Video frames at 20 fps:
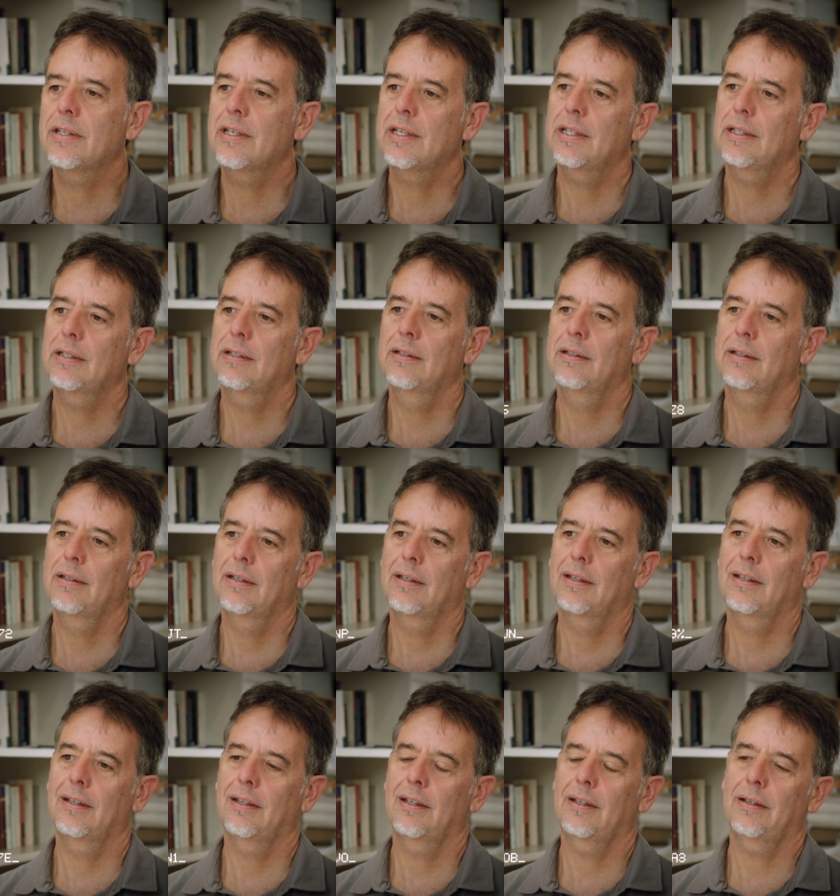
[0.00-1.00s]
thing
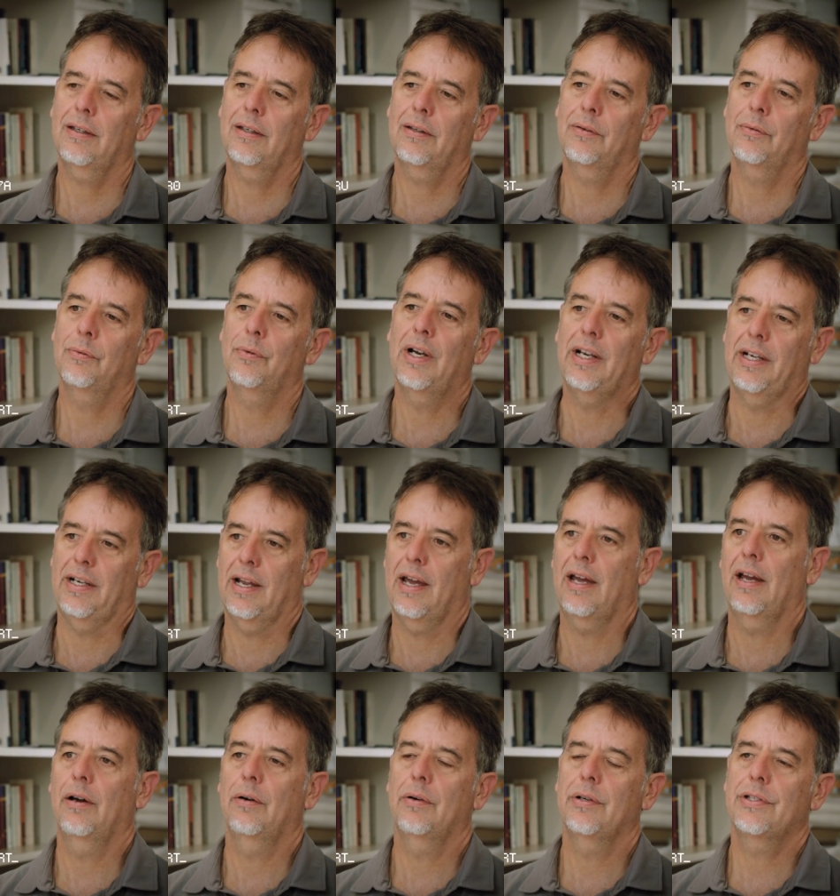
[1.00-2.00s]
eh, right
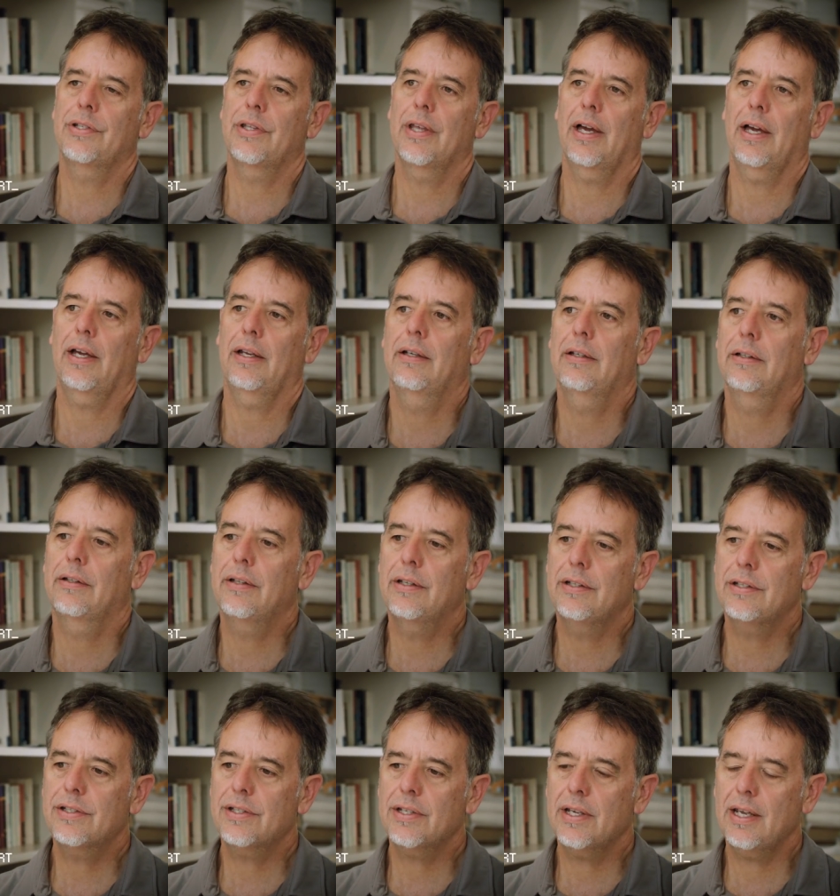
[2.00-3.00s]
now is that
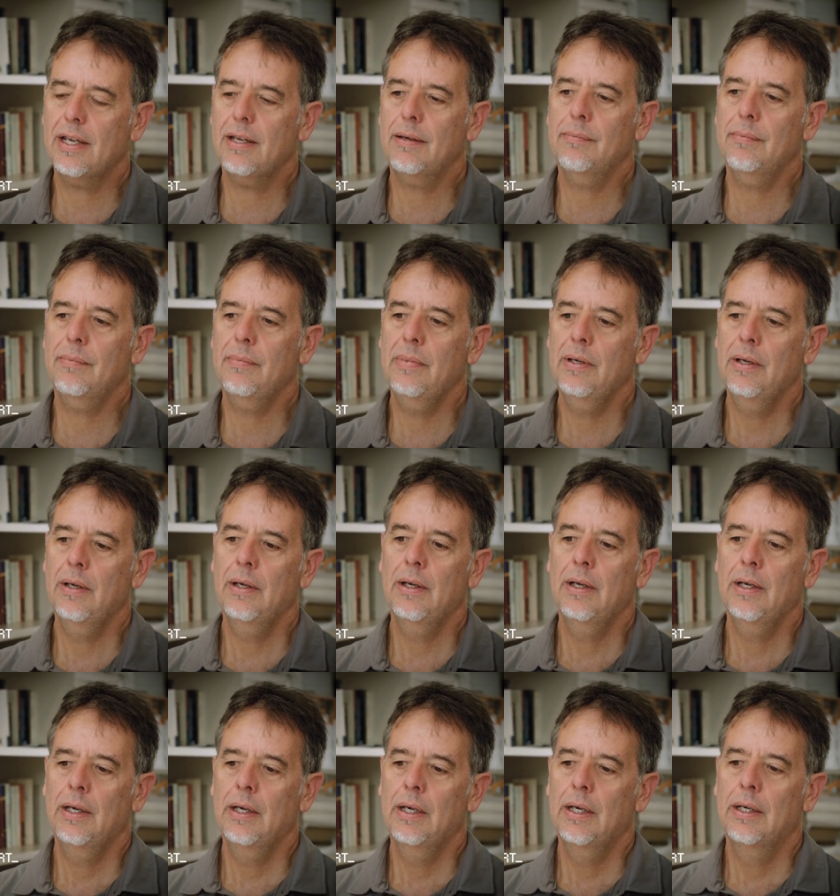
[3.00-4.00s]
the same
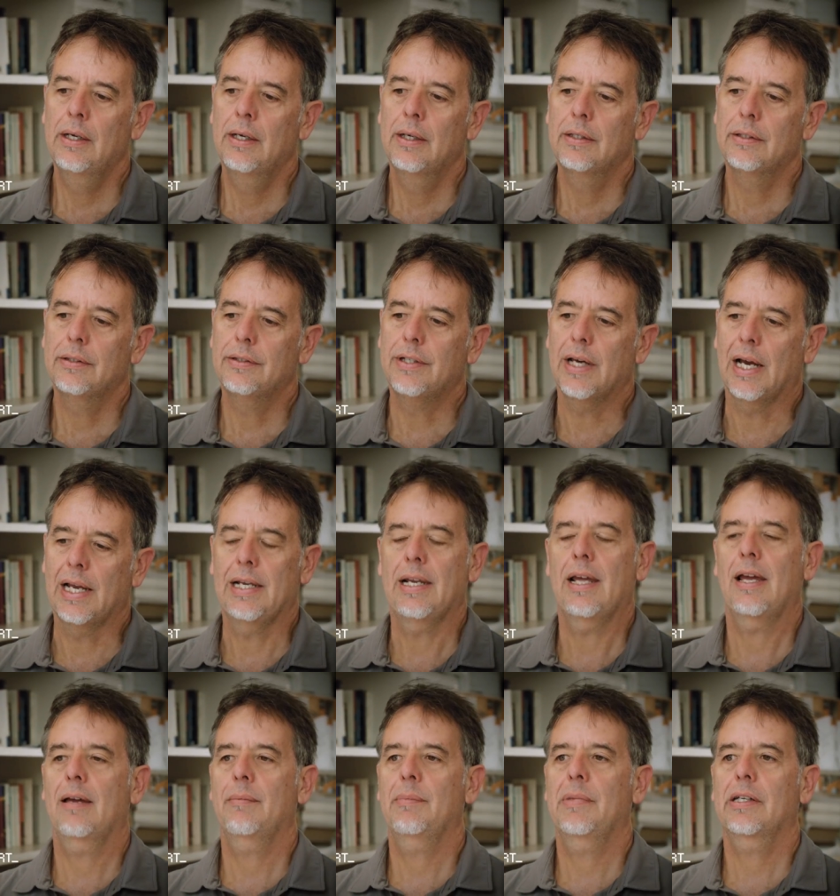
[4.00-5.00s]

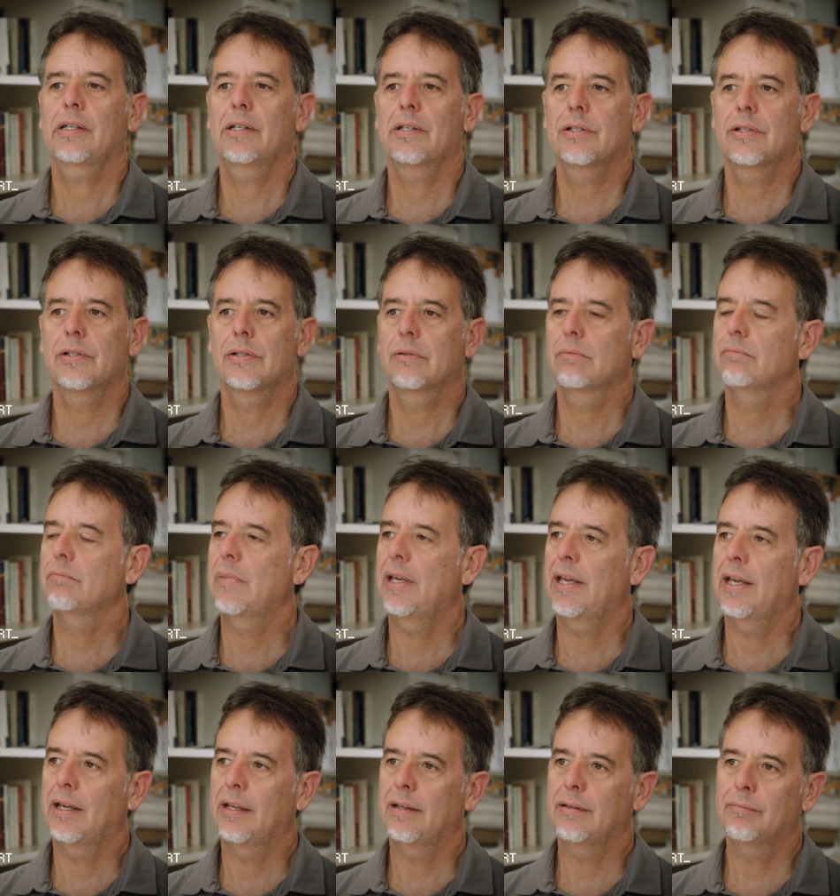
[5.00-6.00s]
dynamics
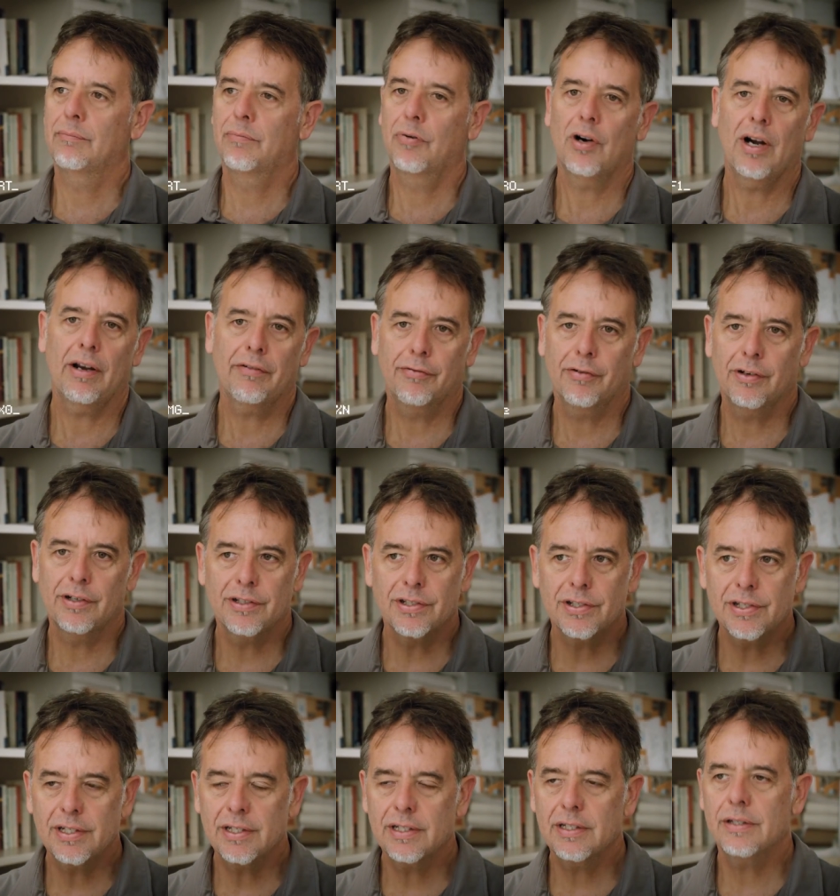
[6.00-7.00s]
and
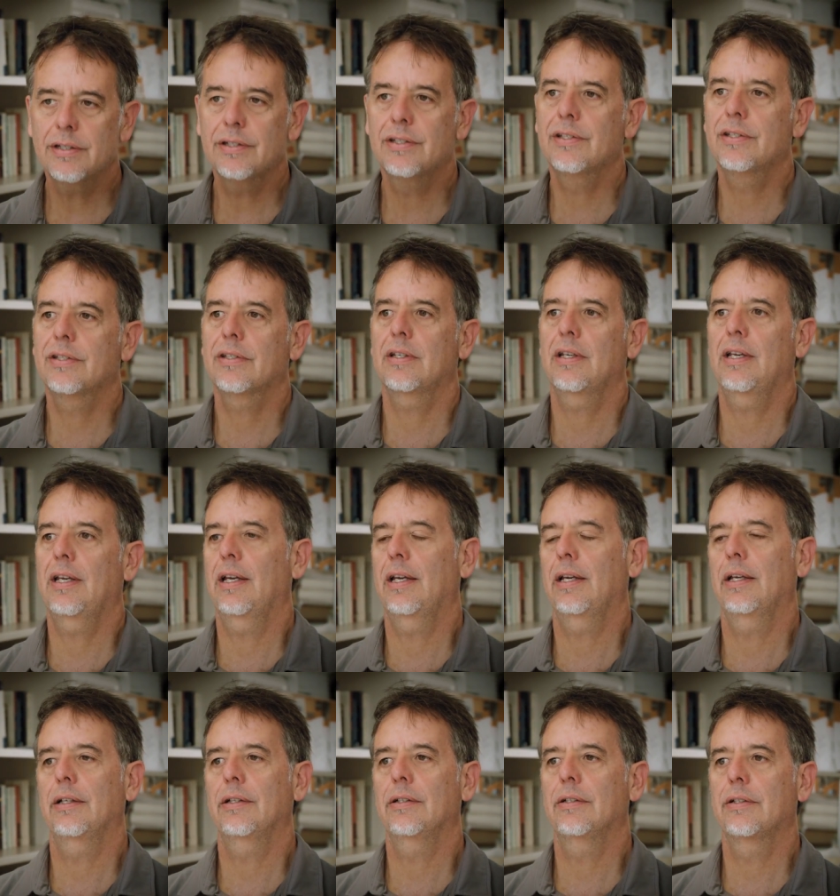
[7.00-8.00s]
preferences
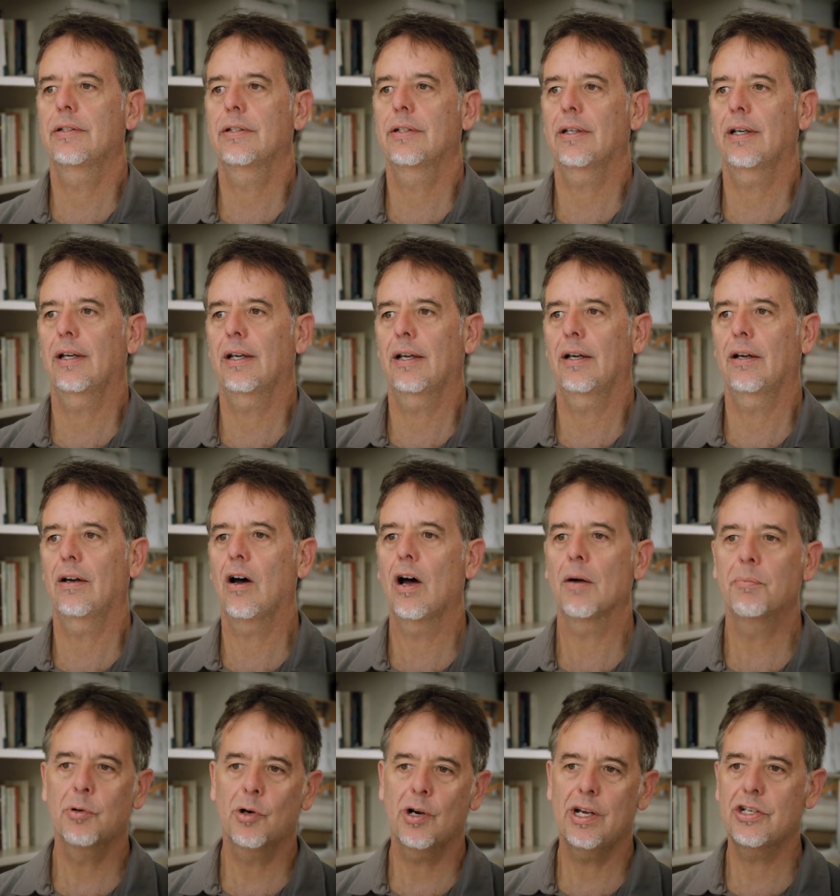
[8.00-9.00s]
and uh,
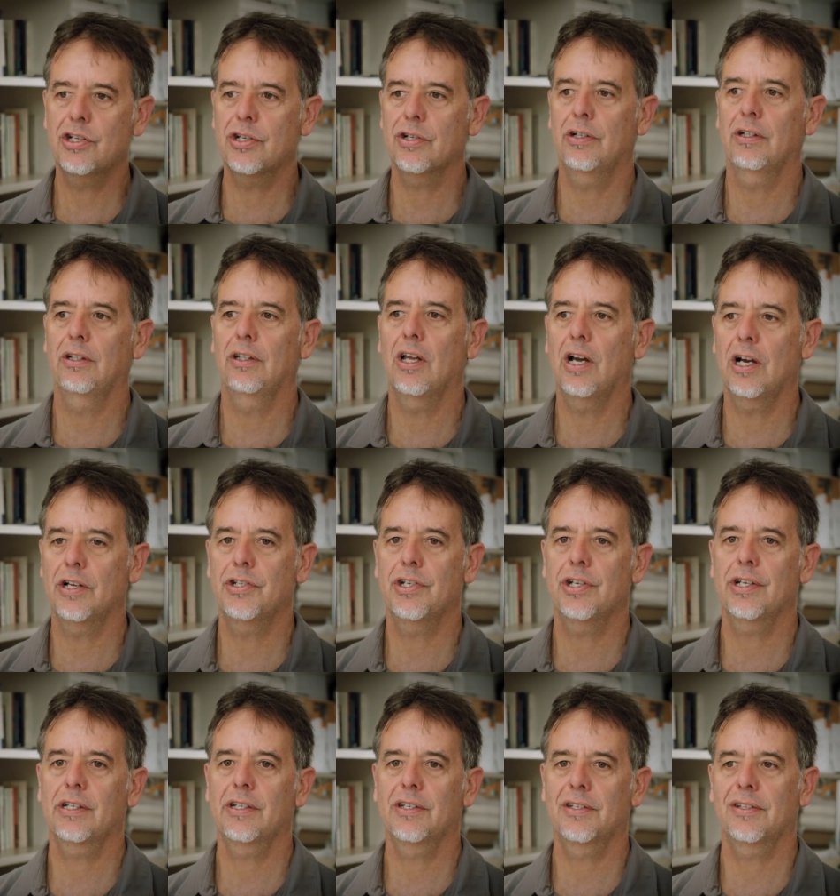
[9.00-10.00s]
operational
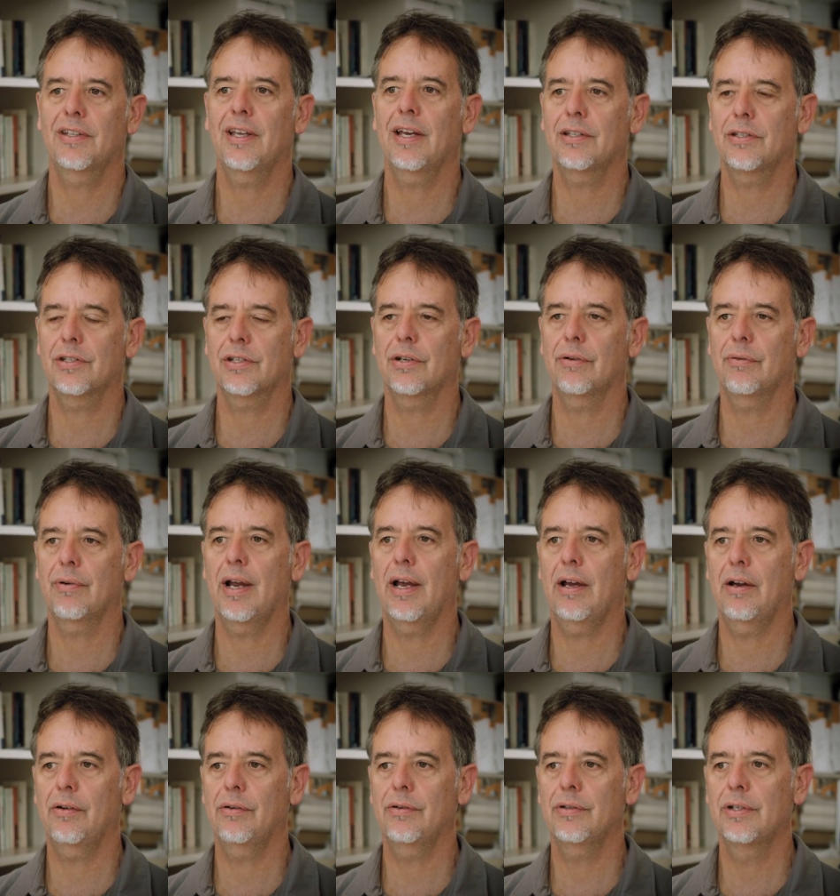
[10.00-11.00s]
logics that
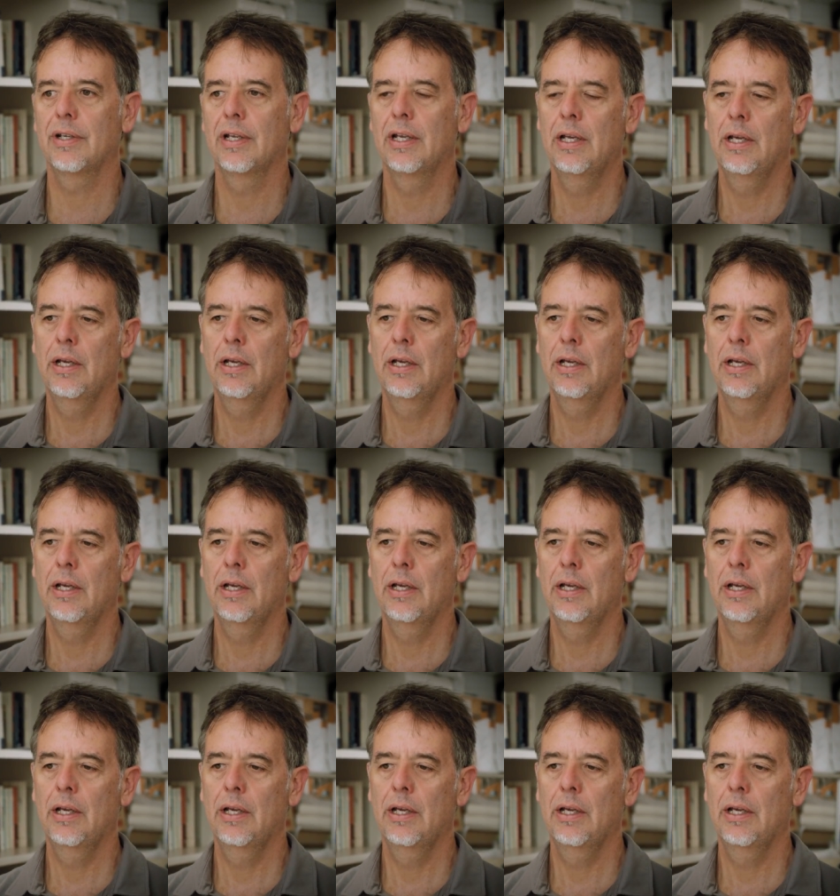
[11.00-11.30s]
surround